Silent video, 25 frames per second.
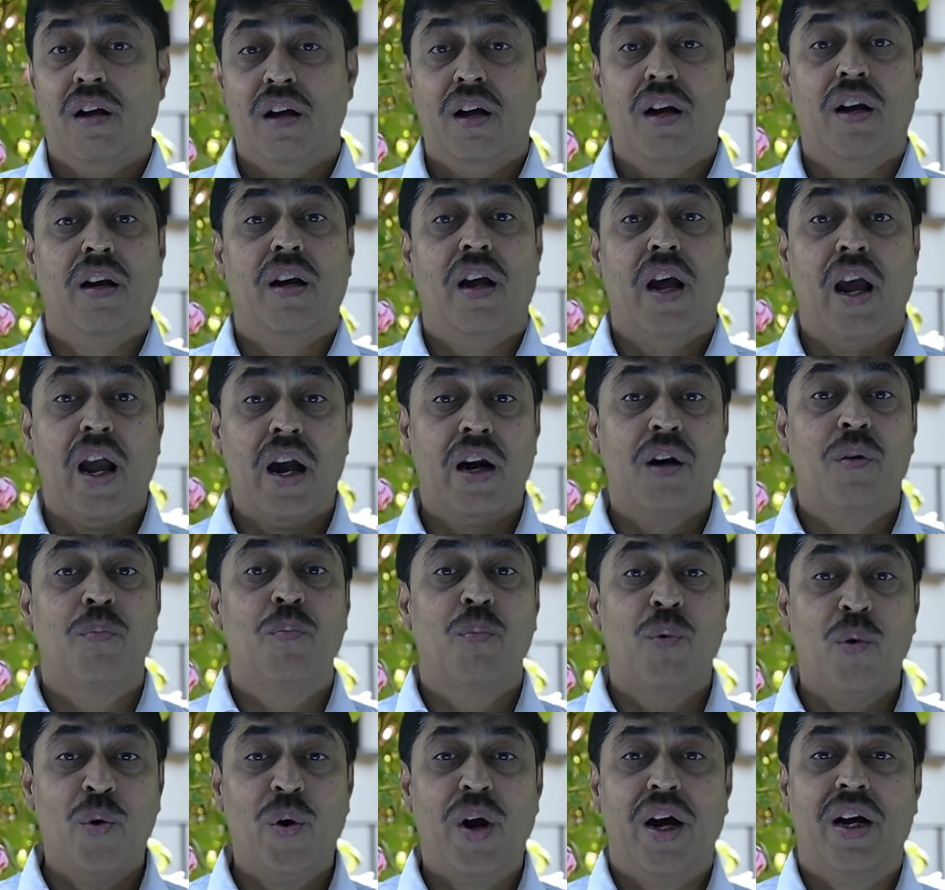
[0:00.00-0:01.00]
and
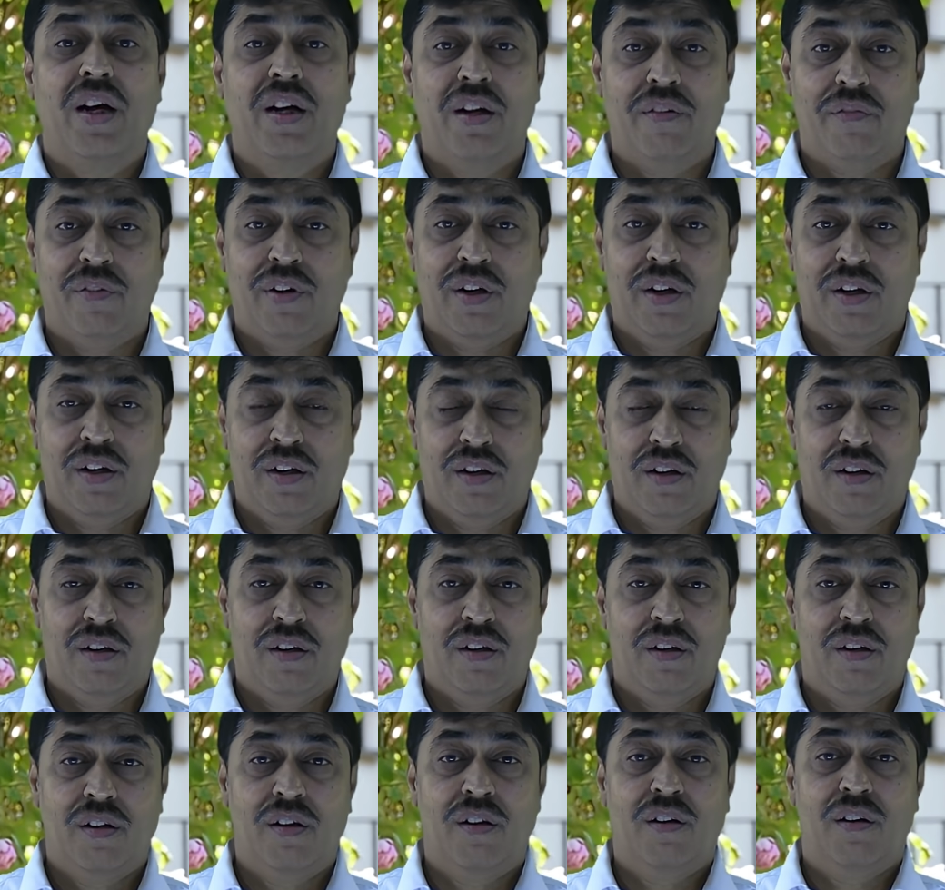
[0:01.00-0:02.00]
act proactively
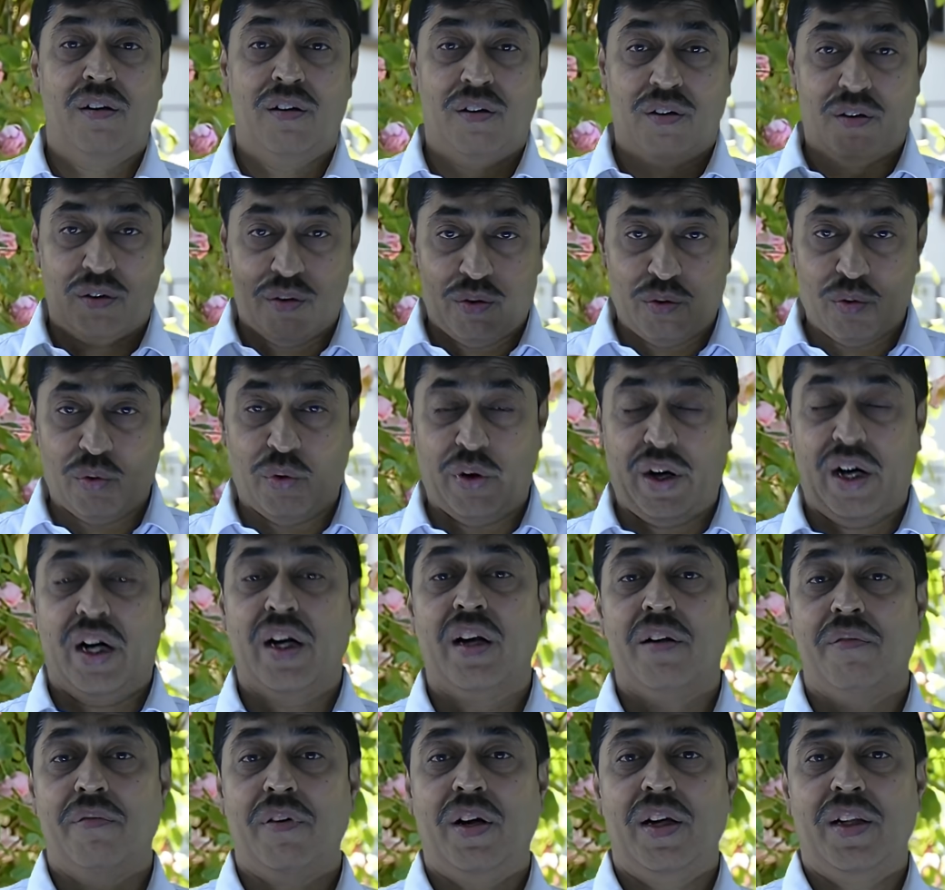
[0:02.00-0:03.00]
to
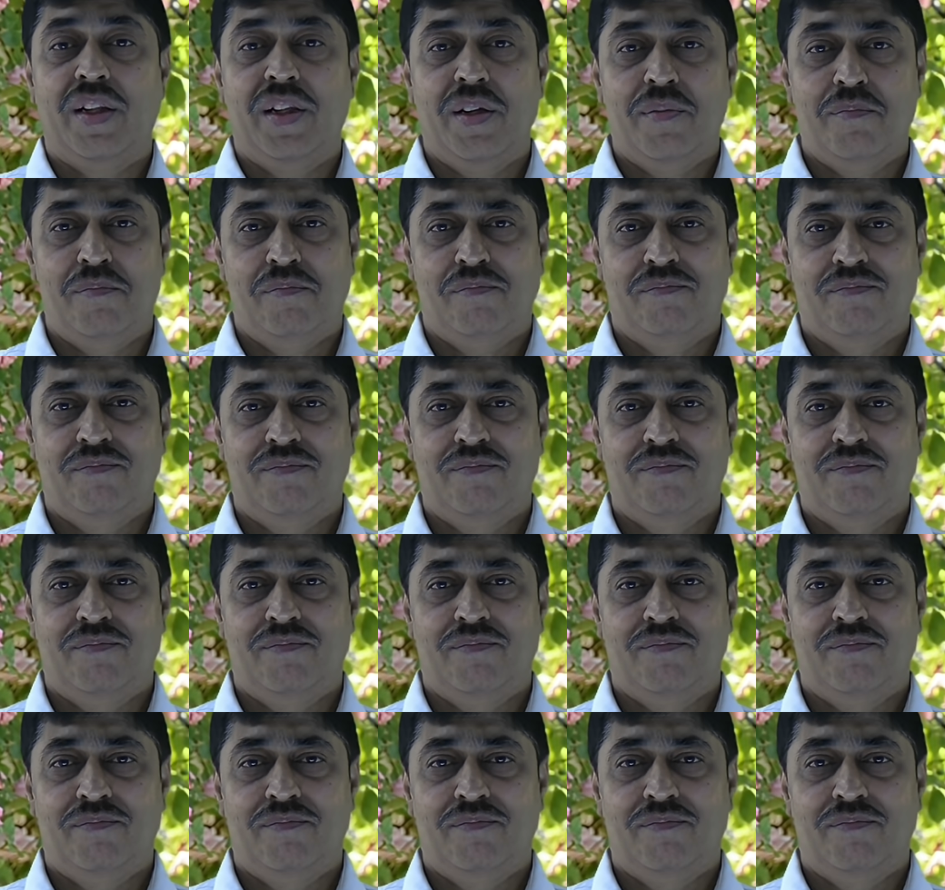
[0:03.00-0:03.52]
rectify them.